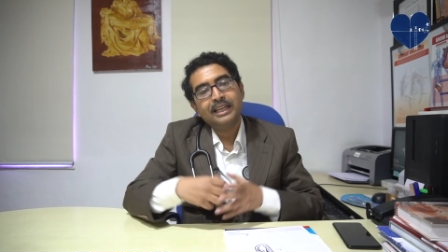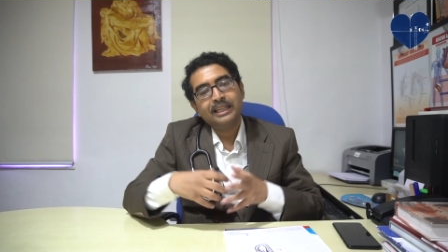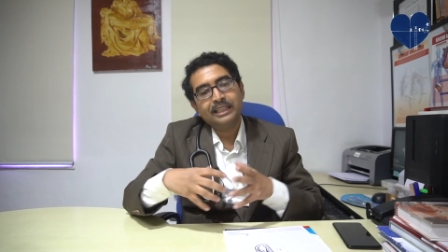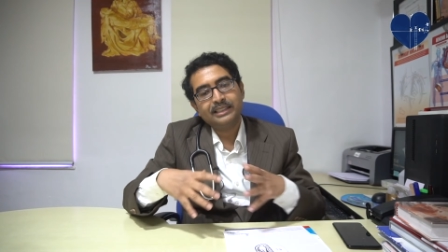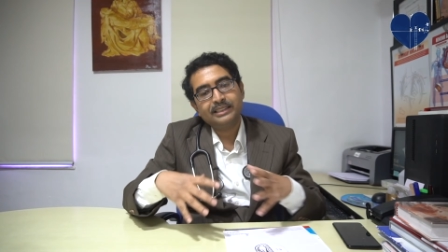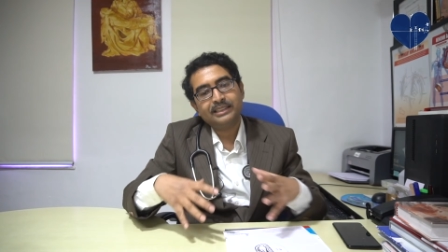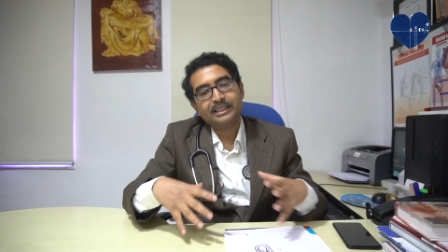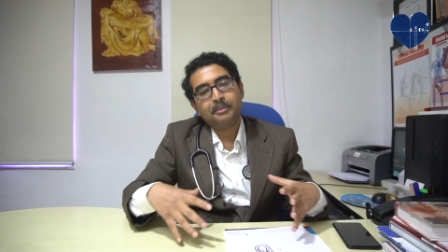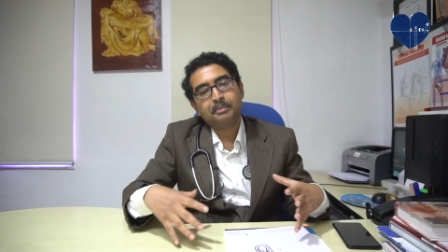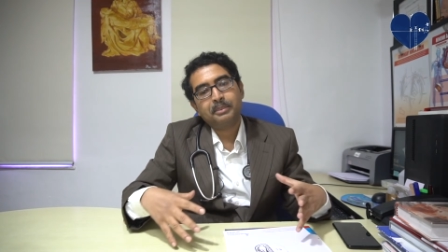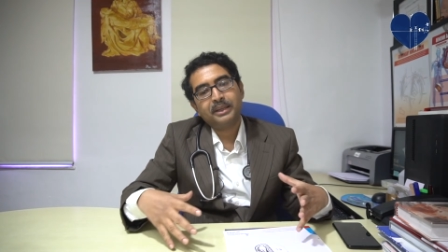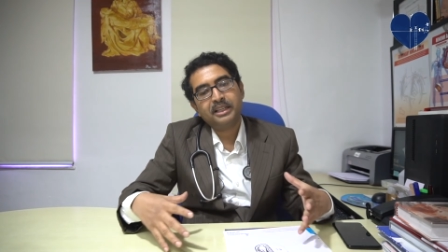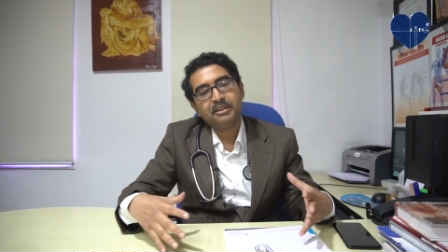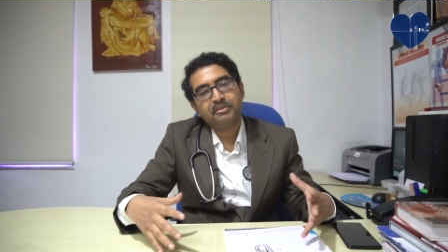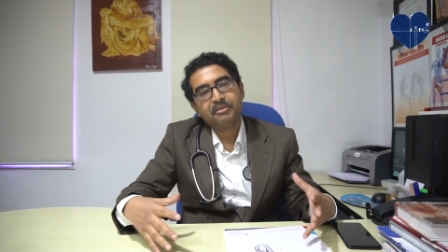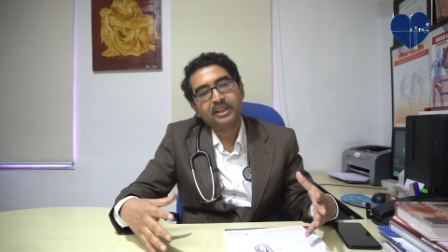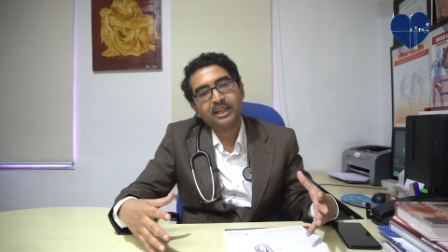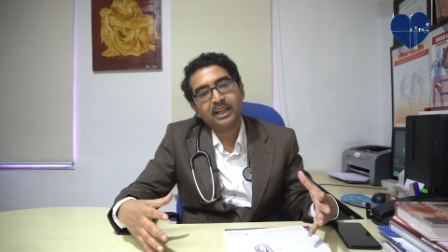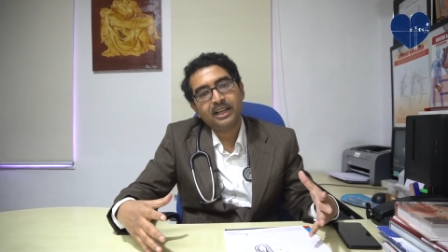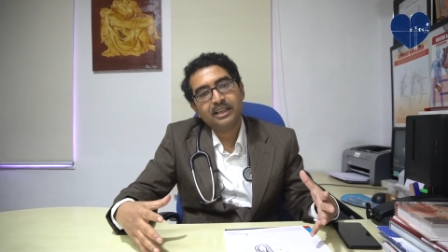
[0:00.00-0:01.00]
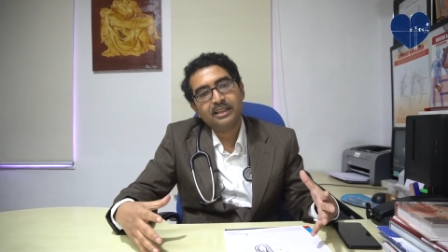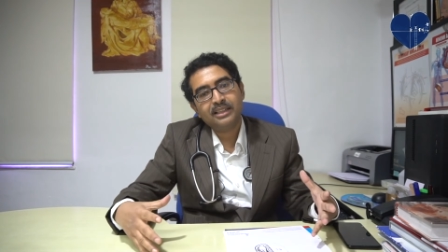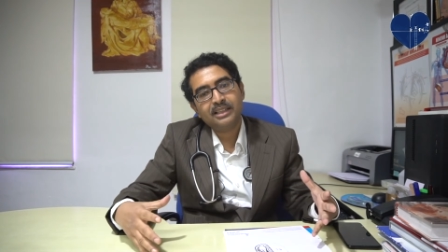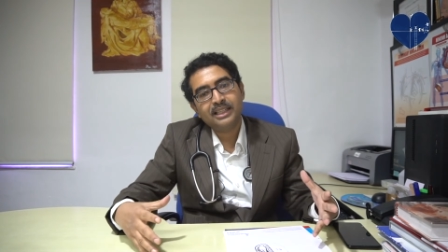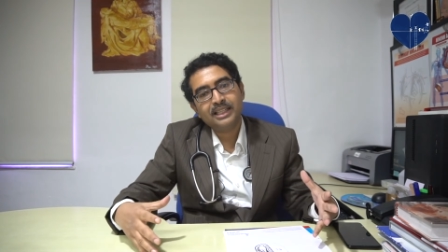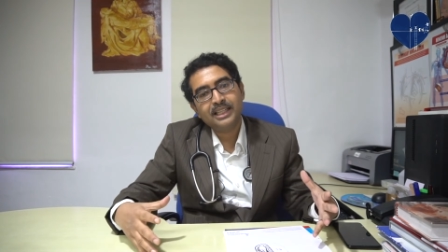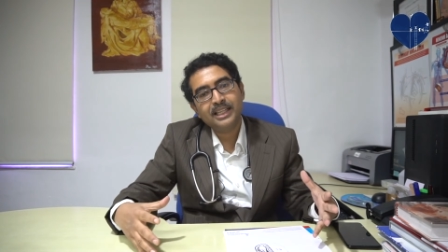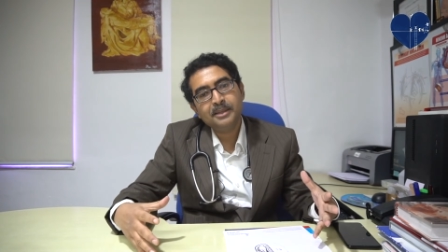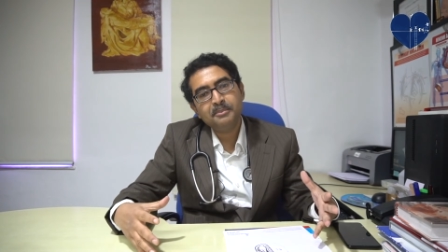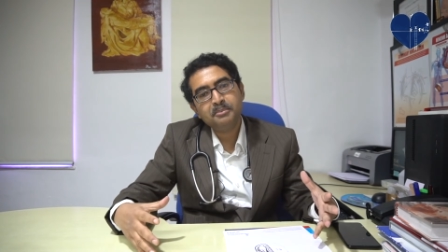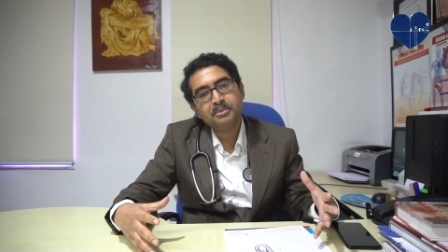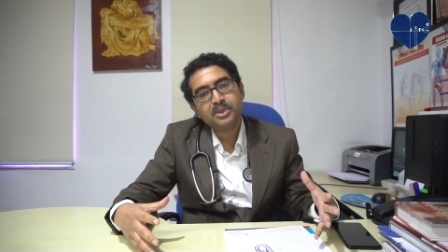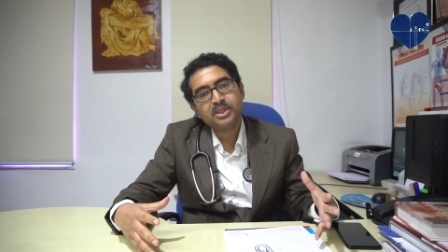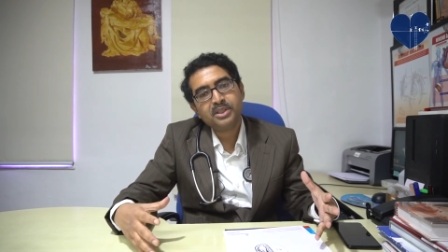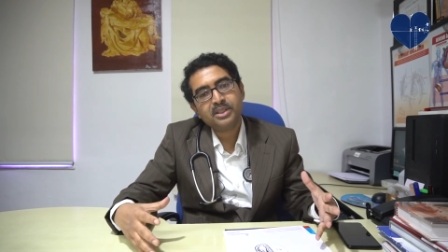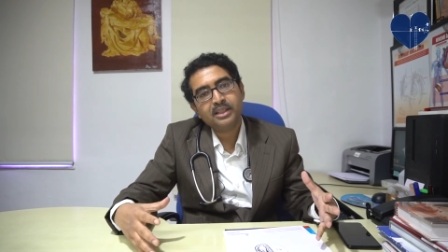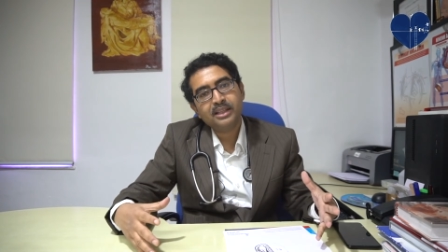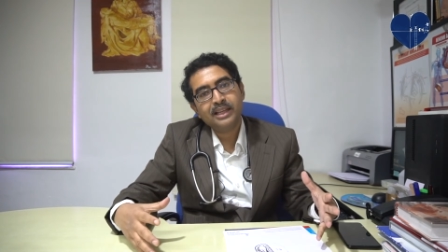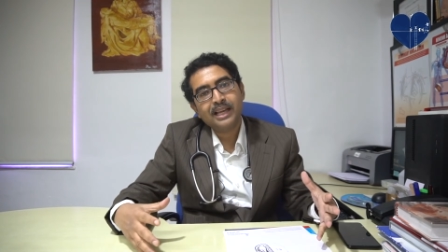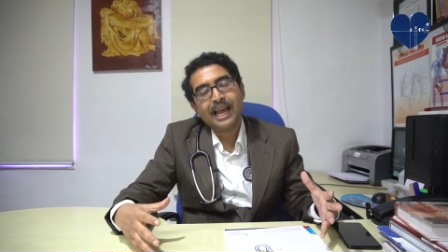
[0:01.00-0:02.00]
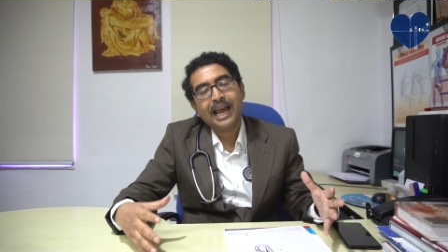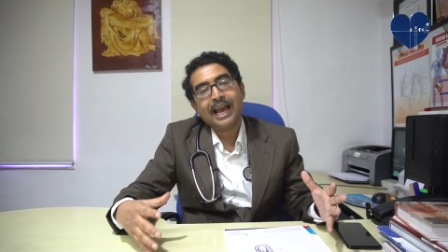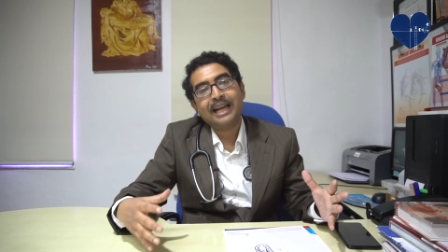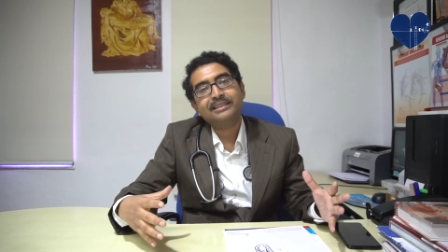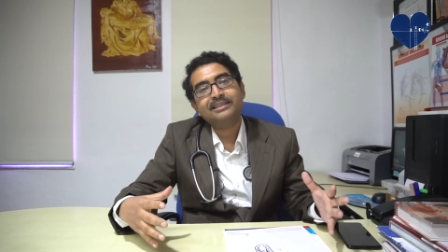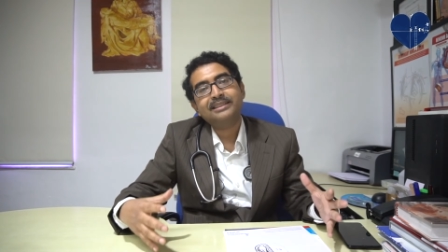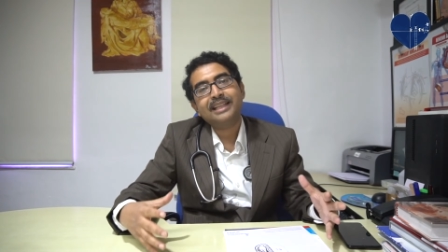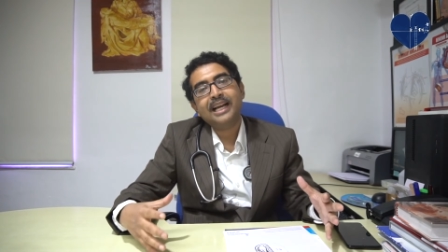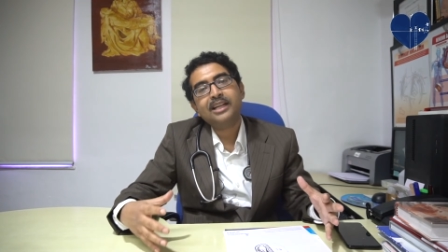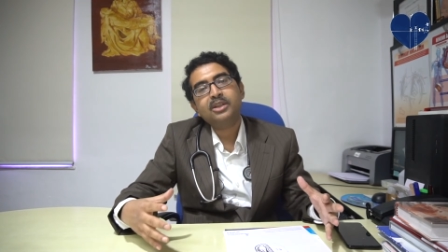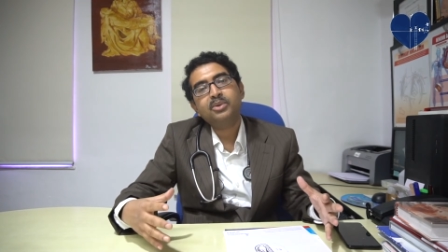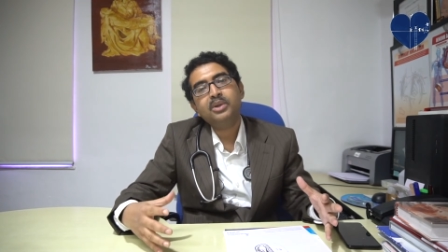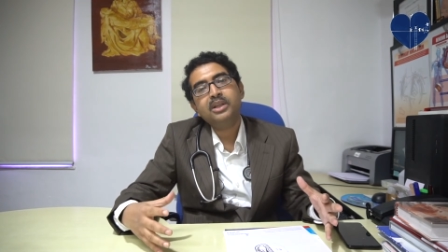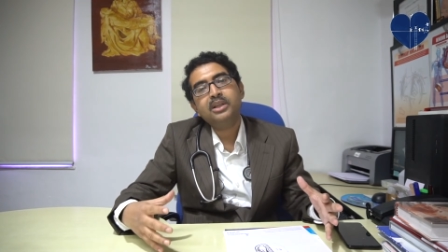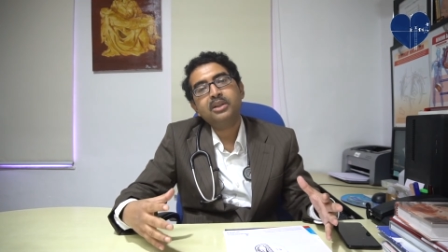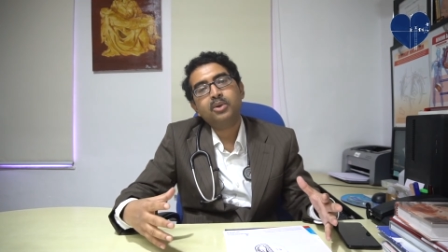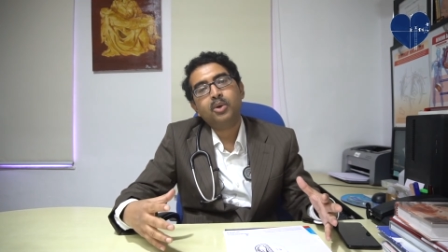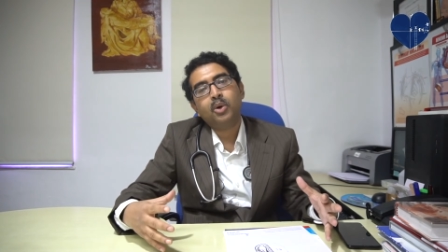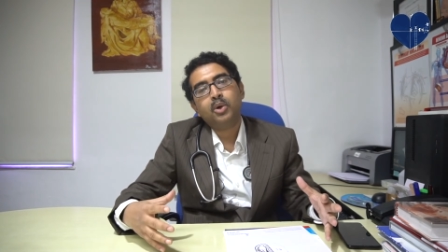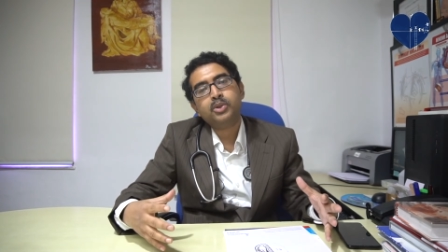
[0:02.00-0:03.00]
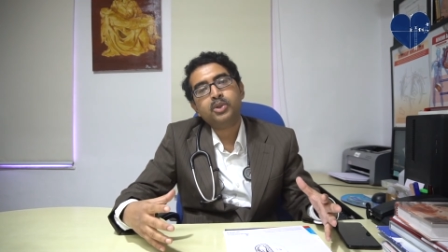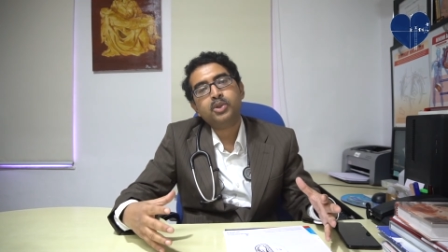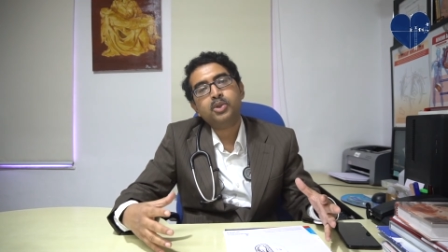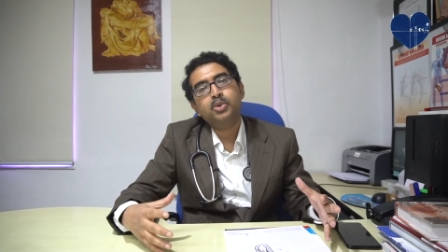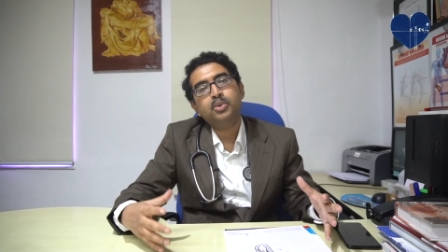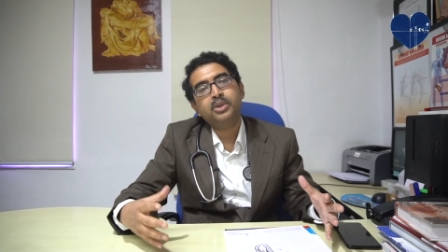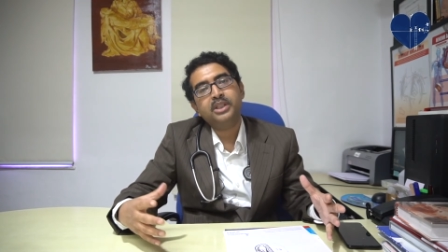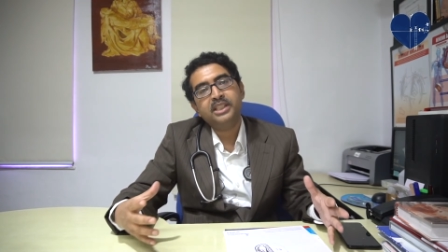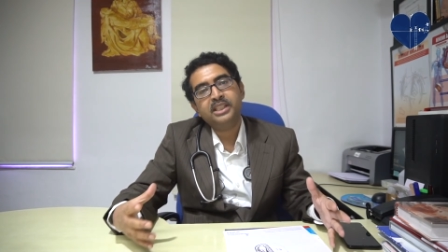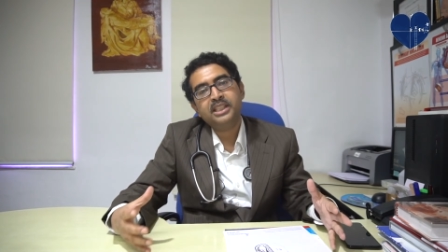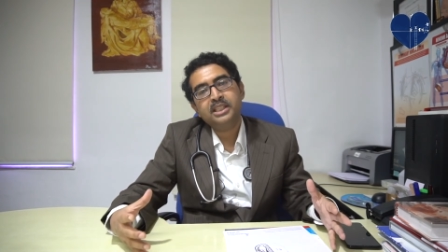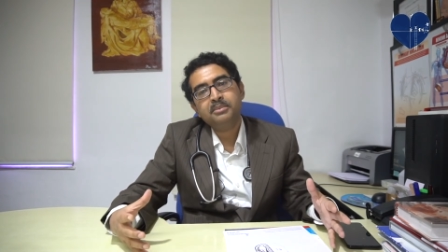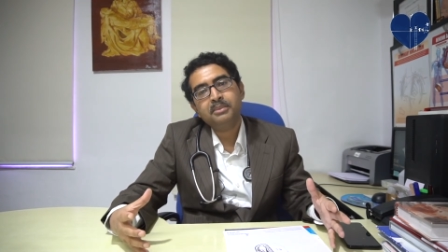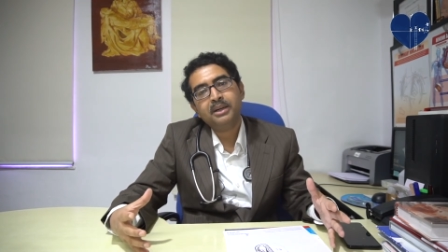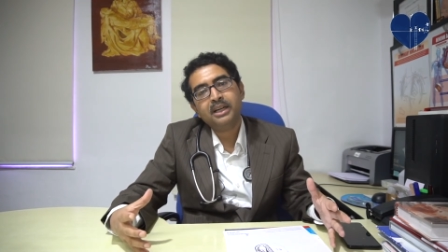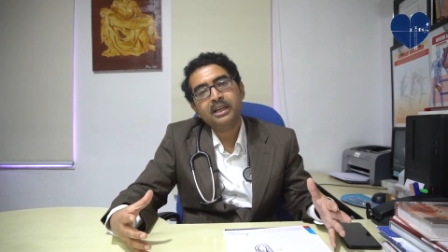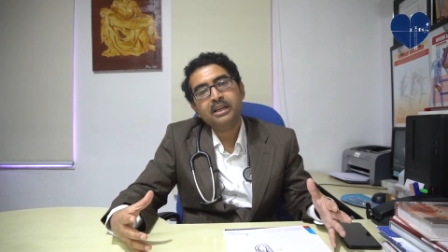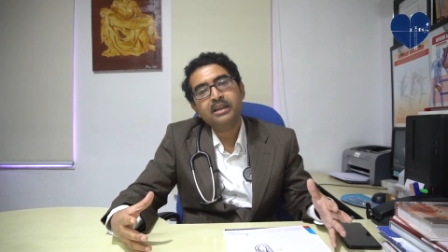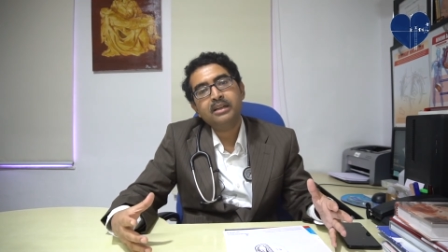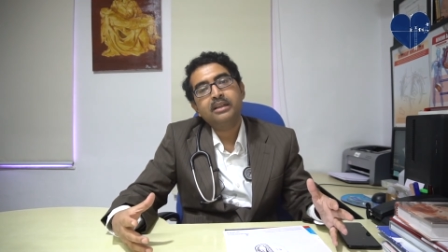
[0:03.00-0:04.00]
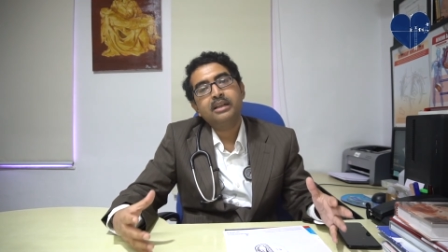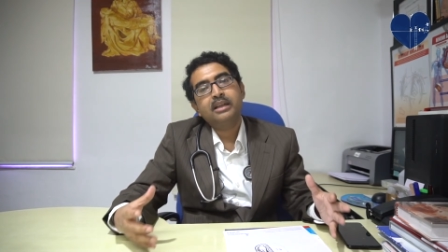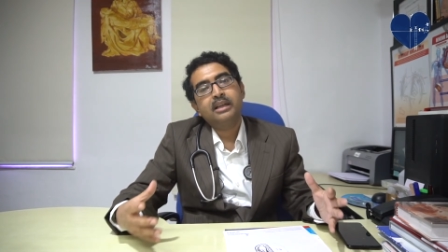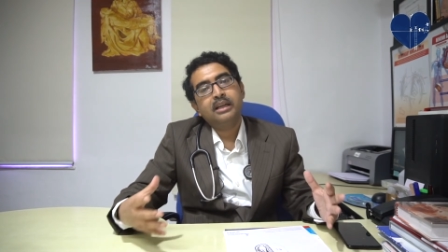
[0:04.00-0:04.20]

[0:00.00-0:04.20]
in the peripheral limbs, and that will cause to edema,